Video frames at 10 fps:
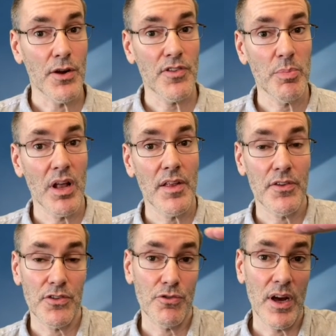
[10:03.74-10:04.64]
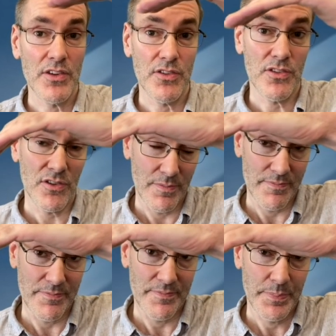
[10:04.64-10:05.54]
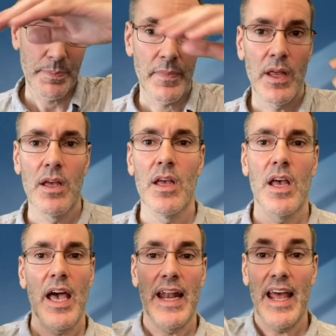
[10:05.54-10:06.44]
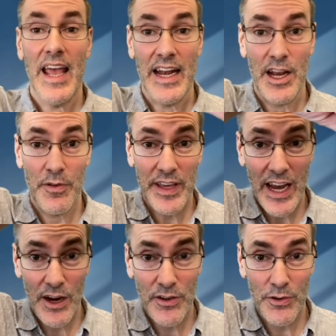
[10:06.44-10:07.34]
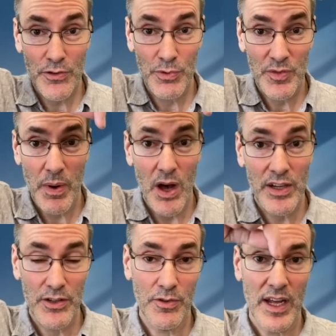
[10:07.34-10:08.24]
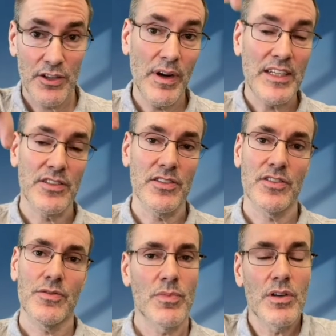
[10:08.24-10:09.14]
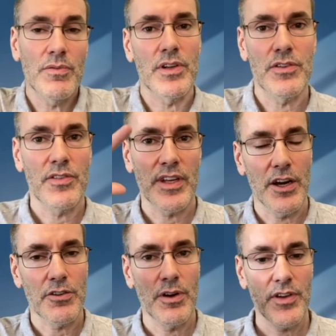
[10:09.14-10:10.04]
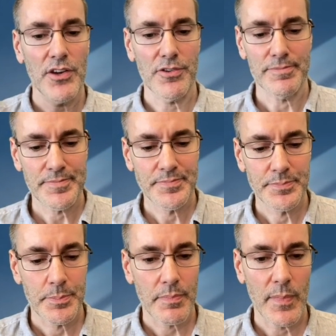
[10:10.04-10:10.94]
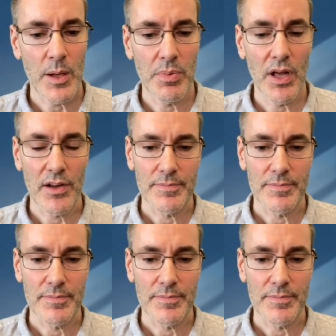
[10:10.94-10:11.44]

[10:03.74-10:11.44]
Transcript: the plot. There's a crisis. And here are the characters responding to that crisis. Well, there's characterization and plot.